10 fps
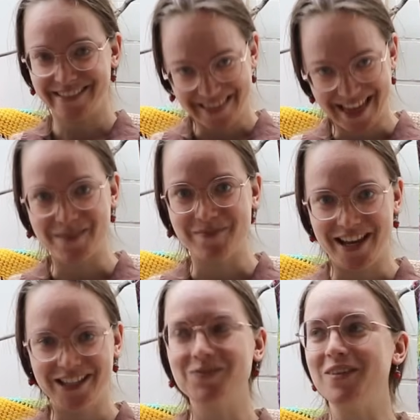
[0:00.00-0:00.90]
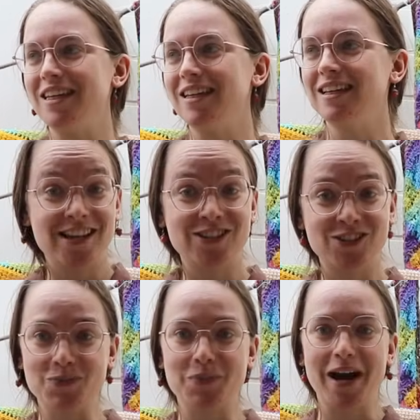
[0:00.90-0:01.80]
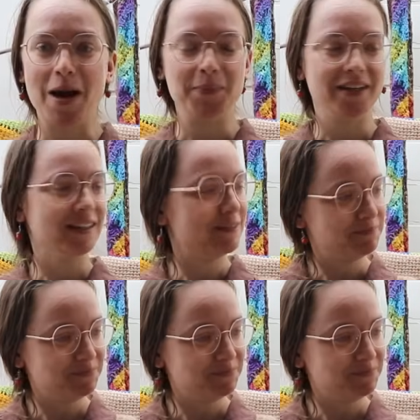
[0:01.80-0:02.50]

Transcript: That makes me super happy.